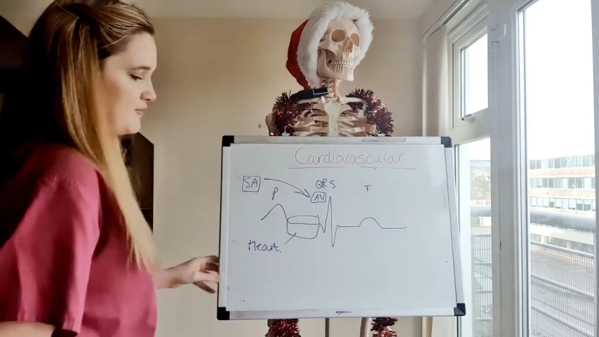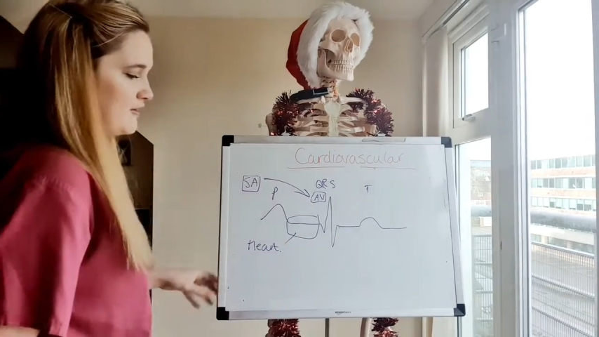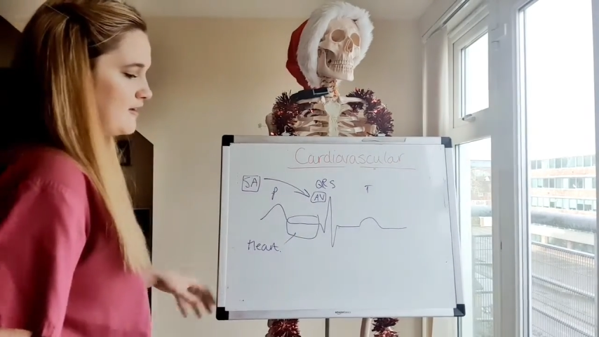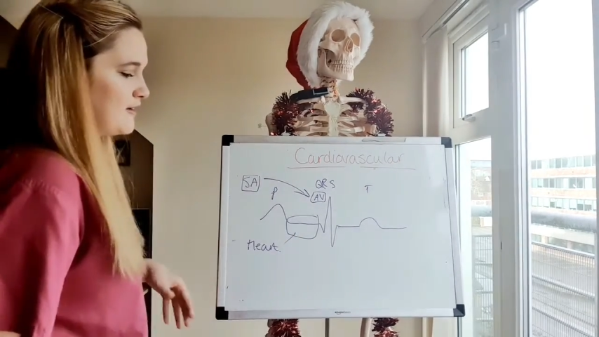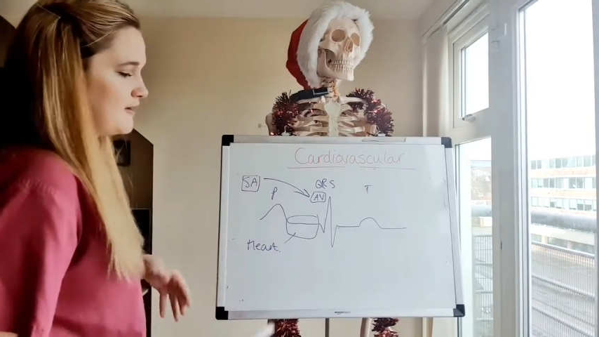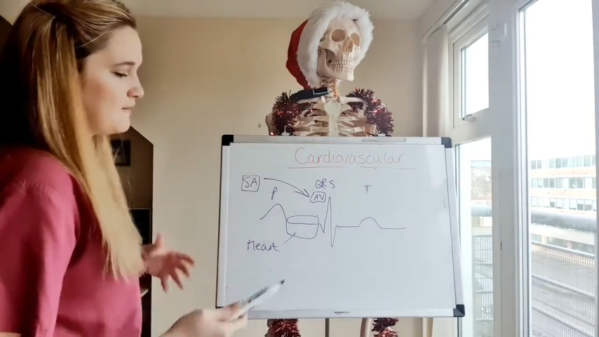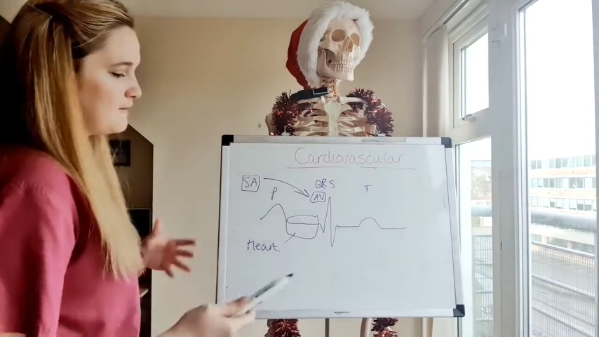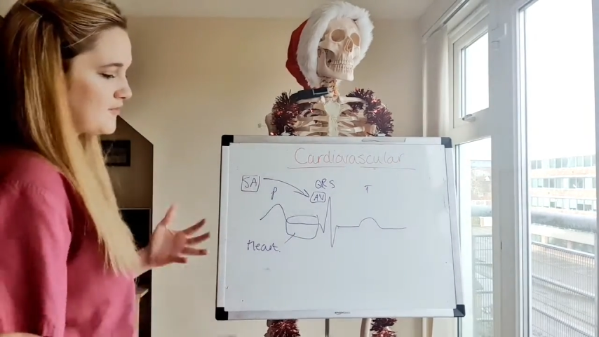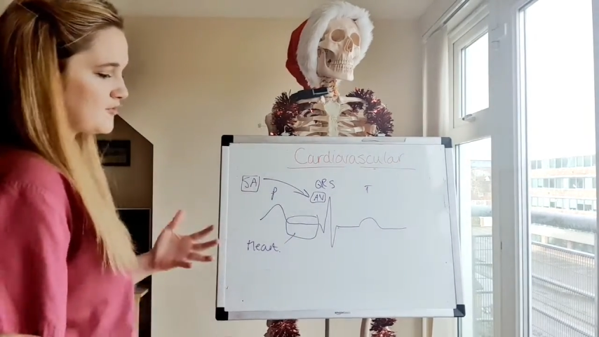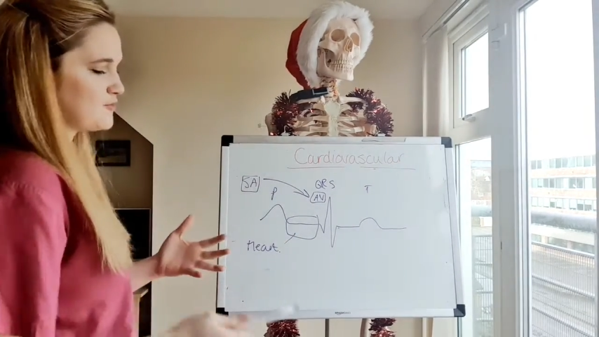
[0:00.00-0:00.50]

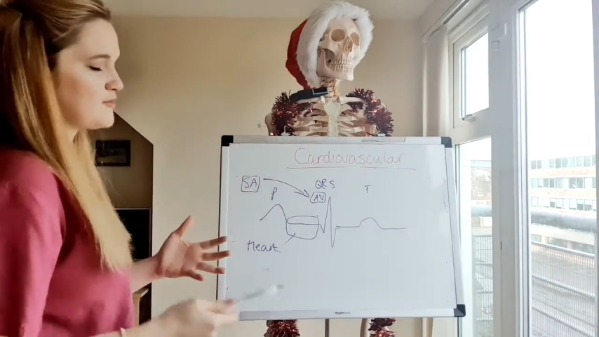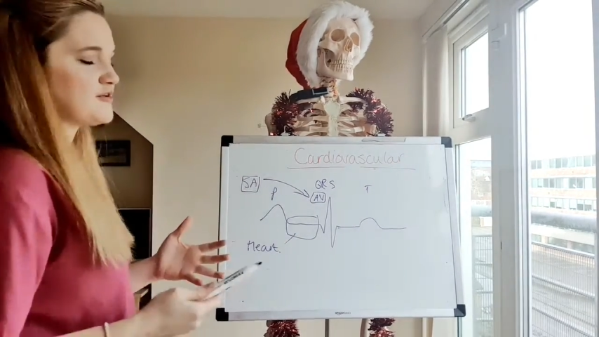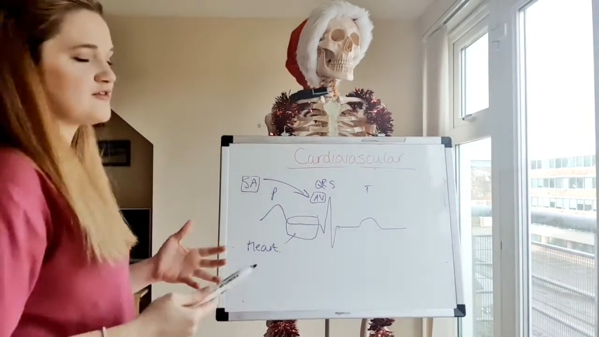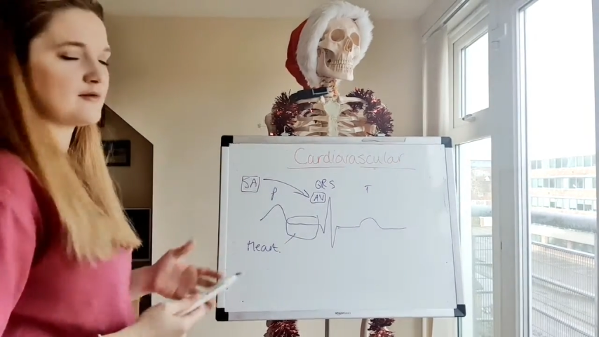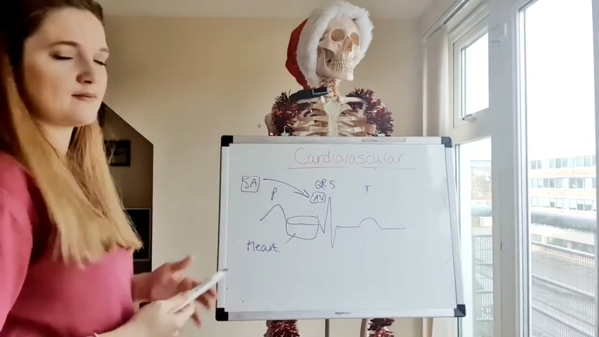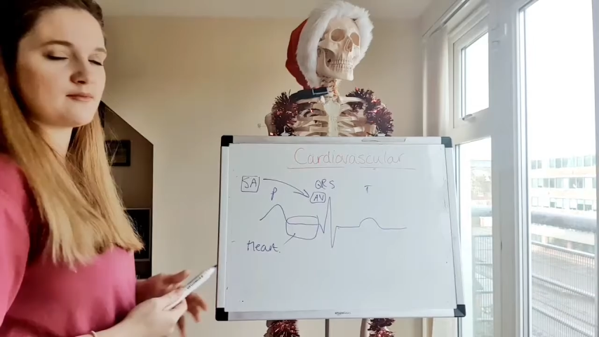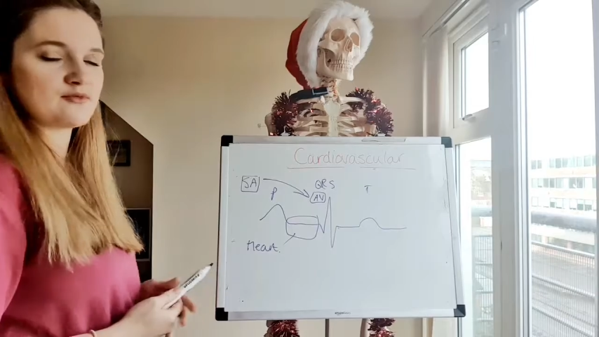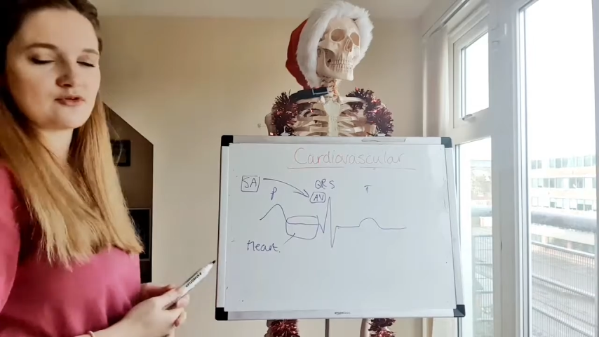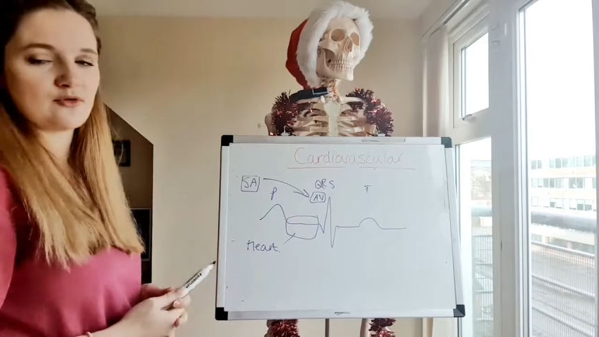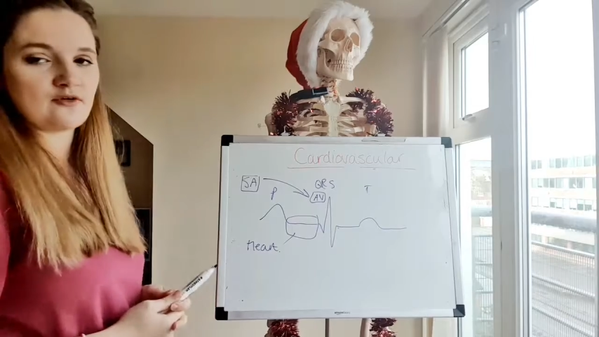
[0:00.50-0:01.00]
Must be some
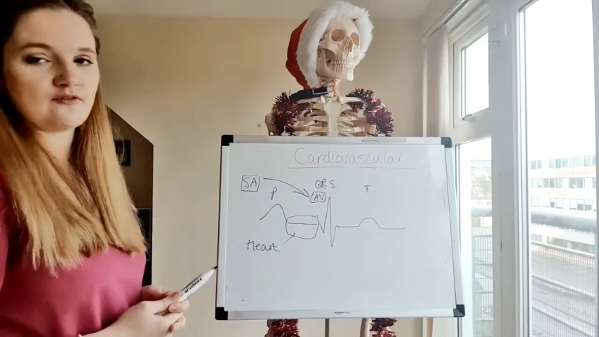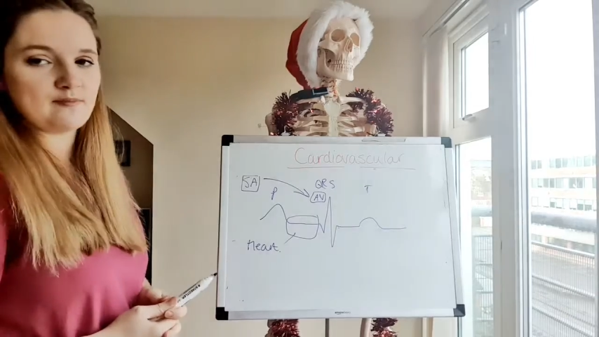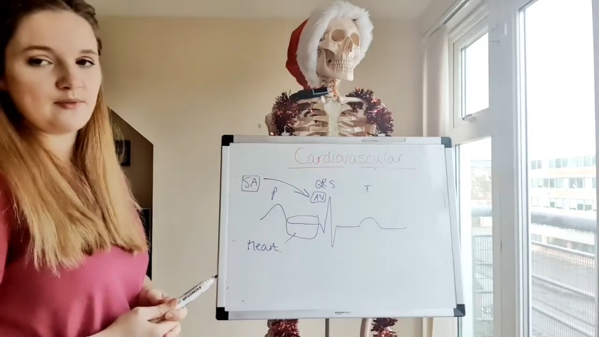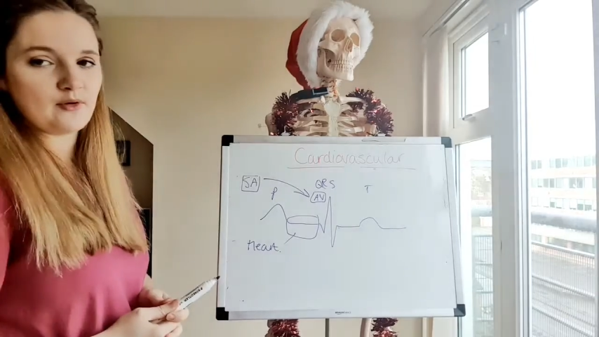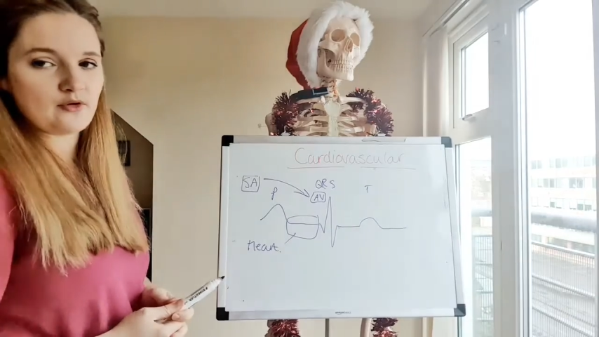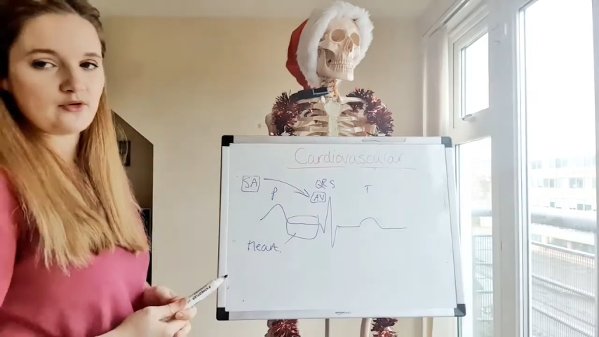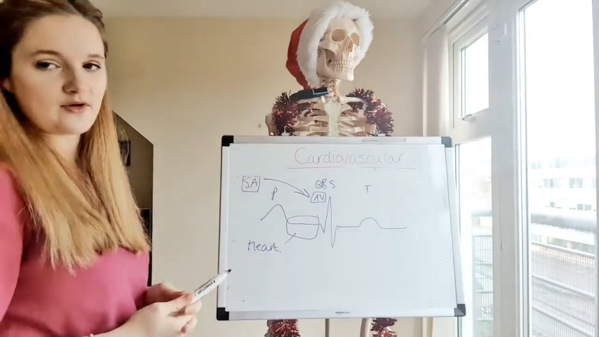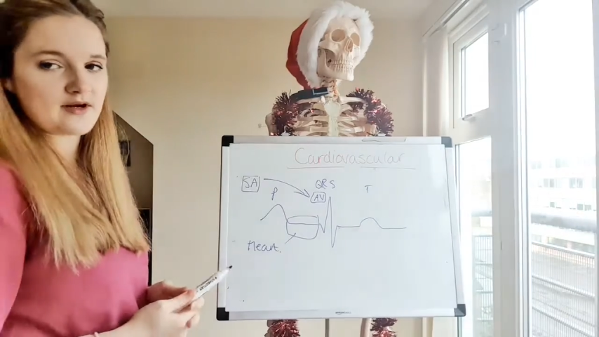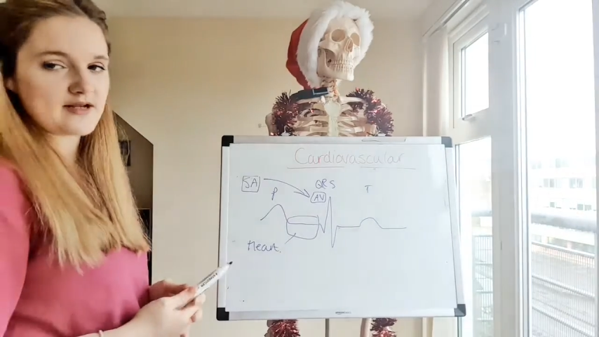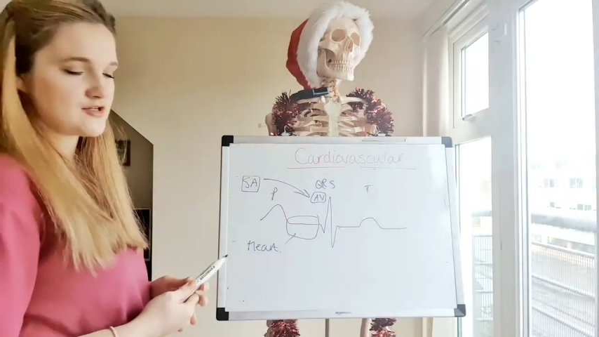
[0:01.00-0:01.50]
sort of blockage